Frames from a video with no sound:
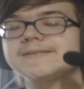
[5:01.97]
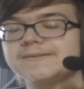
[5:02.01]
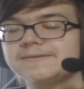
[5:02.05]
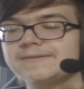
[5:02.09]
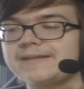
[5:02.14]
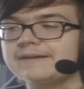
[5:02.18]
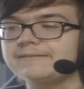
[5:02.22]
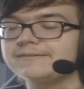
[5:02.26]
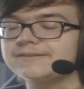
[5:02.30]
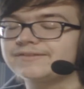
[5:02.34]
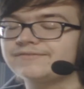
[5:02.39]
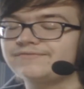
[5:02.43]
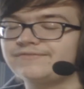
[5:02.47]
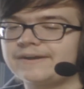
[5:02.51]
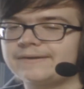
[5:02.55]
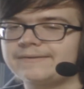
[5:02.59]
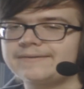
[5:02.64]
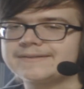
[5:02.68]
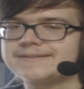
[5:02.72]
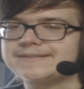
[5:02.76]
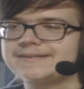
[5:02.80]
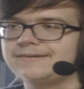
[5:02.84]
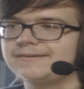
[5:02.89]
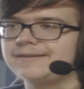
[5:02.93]
that was
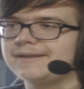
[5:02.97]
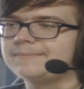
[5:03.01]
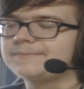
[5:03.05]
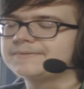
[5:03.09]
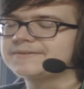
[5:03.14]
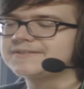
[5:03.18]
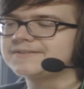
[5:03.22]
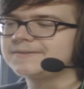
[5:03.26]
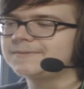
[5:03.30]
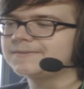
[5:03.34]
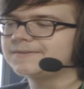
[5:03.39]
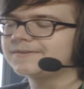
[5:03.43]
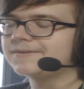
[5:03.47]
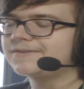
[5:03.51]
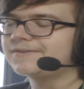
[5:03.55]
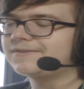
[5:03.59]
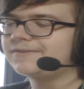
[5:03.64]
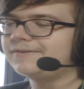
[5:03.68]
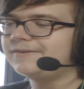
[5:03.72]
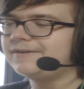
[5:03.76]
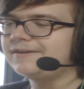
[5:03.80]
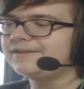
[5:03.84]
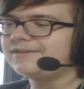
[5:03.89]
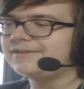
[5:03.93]
Fairy Tale, episode
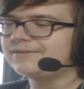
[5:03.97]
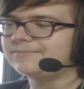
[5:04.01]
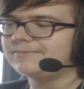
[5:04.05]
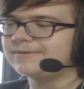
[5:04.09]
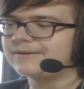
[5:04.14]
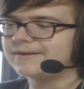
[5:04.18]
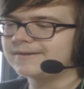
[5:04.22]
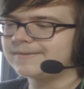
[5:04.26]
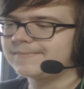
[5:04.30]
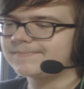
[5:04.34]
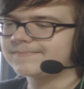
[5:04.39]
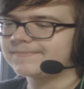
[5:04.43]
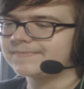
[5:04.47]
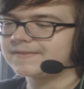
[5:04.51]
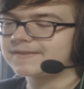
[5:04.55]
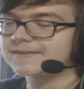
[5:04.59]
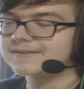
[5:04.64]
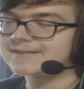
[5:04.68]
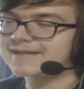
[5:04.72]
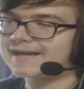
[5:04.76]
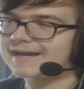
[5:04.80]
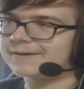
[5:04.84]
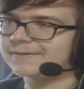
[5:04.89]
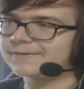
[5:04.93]
33, The
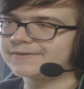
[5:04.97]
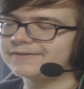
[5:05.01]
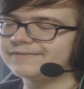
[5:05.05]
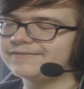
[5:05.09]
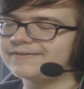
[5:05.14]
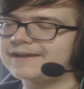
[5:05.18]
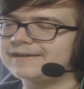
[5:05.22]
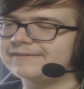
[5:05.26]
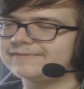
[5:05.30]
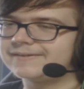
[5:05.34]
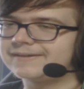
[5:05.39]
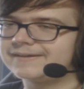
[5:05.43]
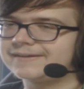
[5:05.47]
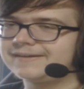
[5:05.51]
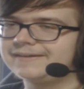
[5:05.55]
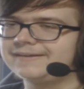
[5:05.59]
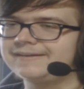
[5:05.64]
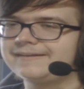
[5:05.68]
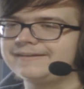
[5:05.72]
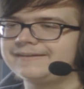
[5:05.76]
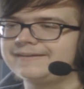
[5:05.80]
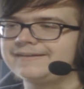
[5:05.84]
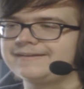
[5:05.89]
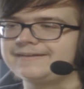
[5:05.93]
Tower of Heaven.
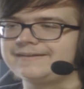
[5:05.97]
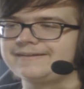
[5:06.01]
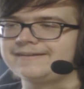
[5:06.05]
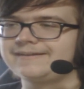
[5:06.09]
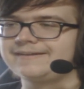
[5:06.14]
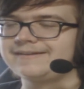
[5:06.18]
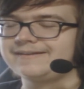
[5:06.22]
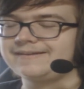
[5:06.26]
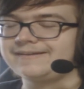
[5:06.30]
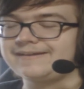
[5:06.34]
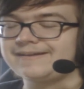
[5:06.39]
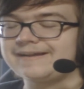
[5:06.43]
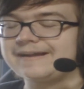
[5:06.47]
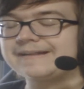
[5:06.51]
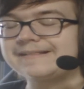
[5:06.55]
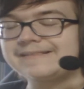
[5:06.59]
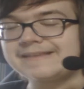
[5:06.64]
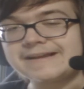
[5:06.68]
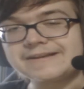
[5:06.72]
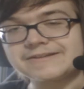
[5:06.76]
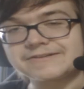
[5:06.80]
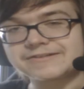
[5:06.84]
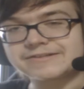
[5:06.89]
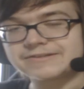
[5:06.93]
And
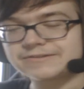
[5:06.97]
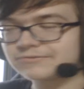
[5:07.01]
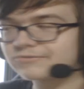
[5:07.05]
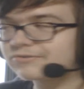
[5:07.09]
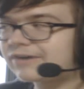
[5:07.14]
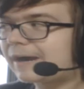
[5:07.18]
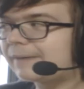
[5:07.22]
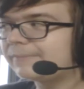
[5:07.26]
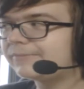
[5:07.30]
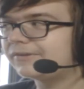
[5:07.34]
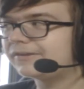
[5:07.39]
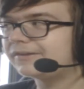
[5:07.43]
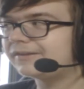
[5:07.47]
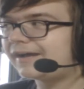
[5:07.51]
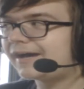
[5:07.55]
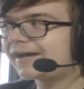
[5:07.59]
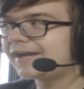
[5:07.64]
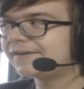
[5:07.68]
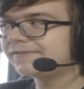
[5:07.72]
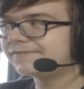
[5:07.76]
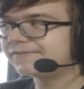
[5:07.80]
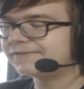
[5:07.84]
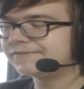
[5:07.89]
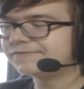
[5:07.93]
they just dropped a
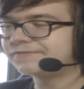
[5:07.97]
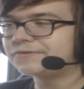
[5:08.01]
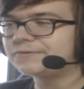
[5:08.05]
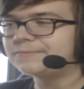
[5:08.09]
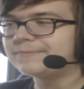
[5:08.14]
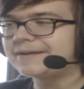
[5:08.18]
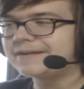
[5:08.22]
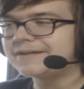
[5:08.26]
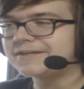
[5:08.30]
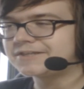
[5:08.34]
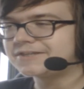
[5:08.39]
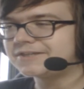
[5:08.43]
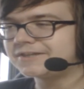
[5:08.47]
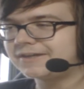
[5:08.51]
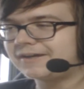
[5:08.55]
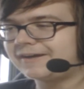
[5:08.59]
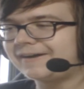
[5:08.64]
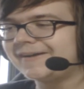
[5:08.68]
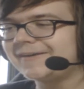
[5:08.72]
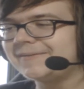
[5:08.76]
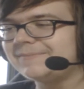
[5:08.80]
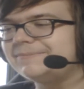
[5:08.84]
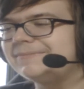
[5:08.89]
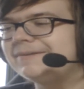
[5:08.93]
lot of information
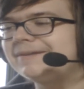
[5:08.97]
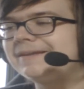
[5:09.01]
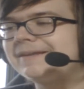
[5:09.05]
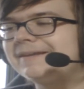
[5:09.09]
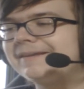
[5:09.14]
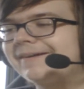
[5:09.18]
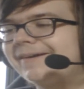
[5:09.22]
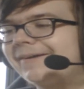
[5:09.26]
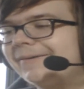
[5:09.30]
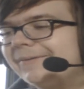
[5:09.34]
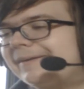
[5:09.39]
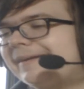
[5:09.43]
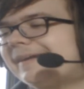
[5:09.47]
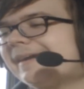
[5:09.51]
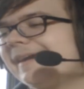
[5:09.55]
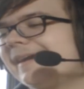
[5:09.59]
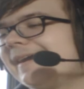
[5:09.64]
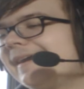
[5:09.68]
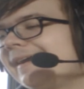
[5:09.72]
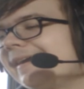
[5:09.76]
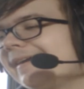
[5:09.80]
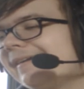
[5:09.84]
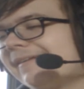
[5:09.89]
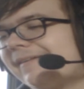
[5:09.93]
on me.
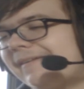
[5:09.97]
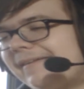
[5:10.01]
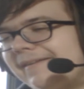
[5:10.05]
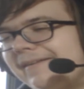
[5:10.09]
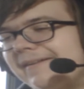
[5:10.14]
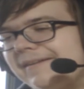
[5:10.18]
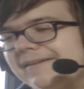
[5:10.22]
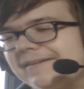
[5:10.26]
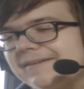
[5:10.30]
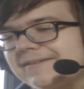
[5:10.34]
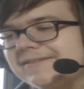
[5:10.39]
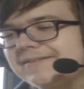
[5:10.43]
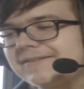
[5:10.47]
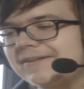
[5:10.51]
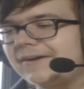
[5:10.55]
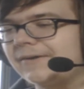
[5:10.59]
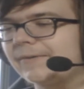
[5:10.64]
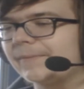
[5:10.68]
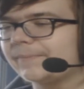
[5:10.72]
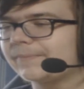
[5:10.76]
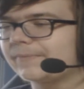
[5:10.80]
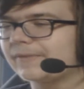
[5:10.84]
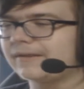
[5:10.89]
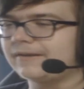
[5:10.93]
Okay.
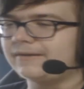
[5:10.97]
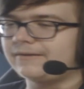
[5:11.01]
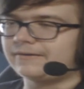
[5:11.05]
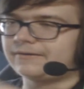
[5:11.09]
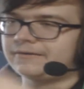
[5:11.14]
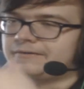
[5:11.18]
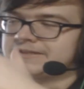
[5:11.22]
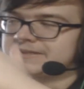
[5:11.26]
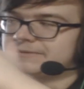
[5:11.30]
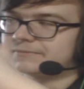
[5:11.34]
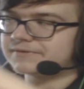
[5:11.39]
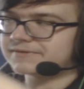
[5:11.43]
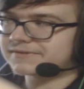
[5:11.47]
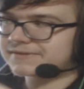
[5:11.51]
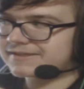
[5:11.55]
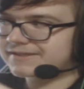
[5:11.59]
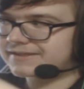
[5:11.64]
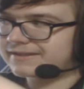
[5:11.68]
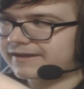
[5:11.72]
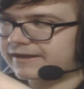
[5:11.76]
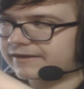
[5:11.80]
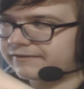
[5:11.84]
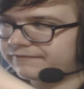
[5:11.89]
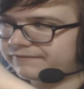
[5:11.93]
So, Urza was a
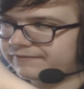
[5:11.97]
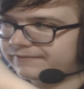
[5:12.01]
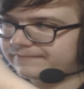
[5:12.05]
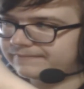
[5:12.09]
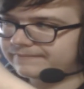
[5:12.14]
slave.